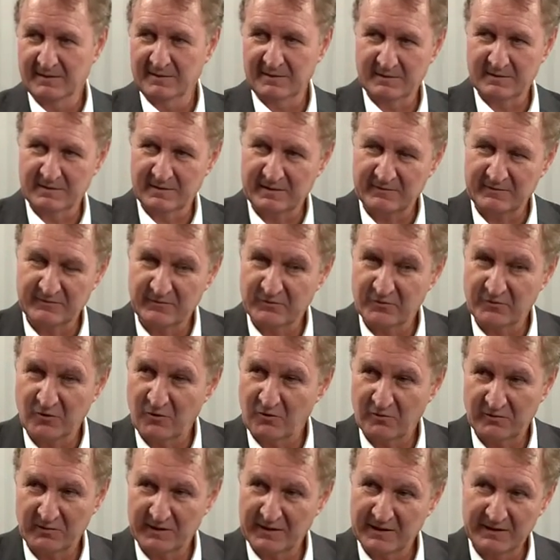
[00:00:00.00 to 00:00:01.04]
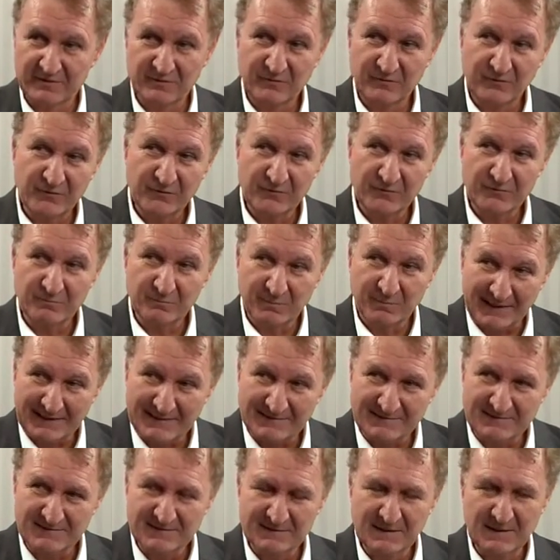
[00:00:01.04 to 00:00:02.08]
They just can't get to first
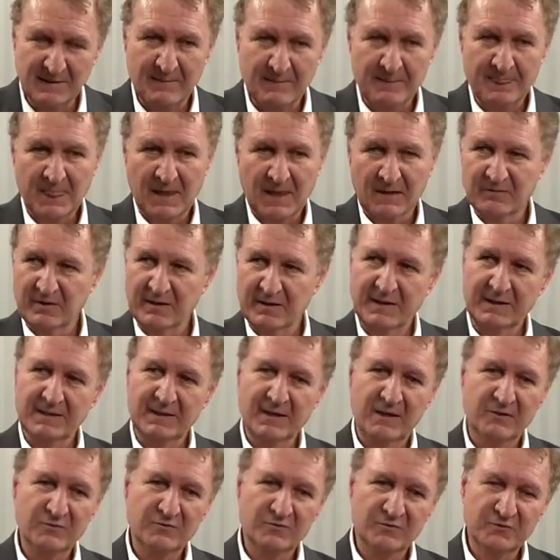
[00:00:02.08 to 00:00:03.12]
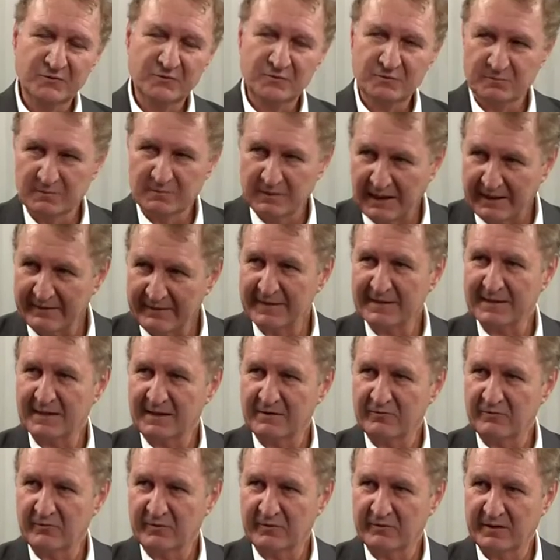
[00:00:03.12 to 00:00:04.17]
base. So they go to other
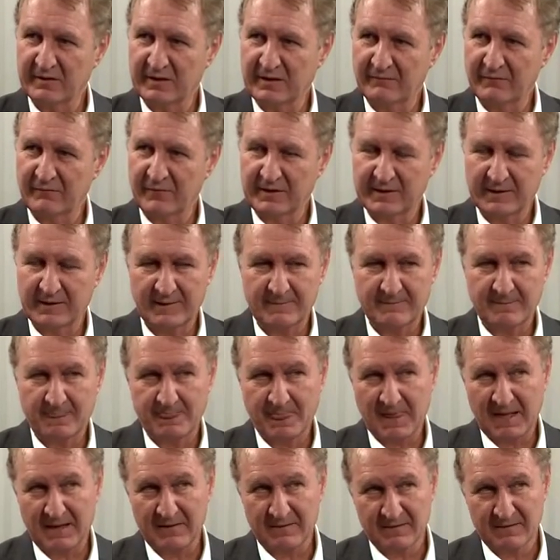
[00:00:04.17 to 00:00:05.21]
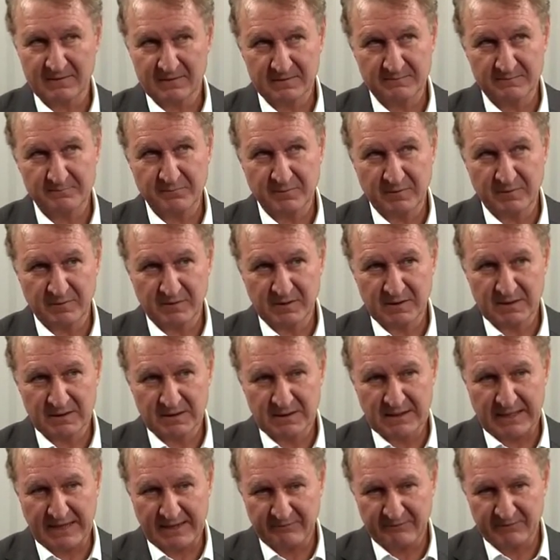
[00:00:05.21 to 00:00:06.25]
countries in Africa, and
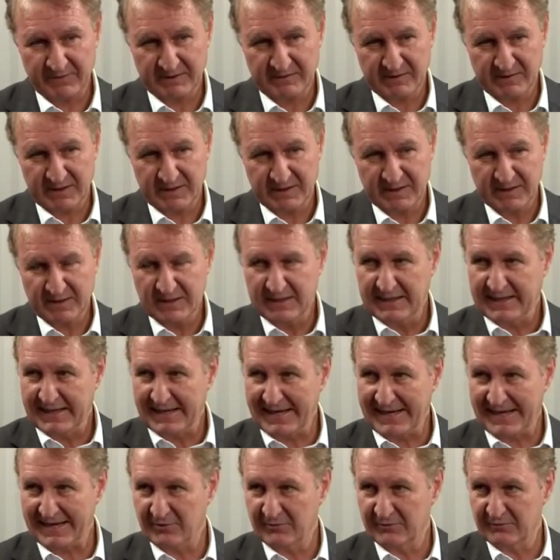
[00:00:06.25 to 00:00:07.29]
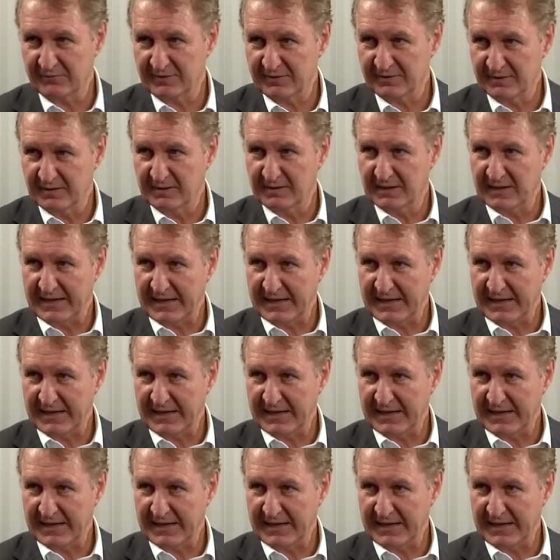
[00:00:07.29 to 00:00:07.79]
having the head of the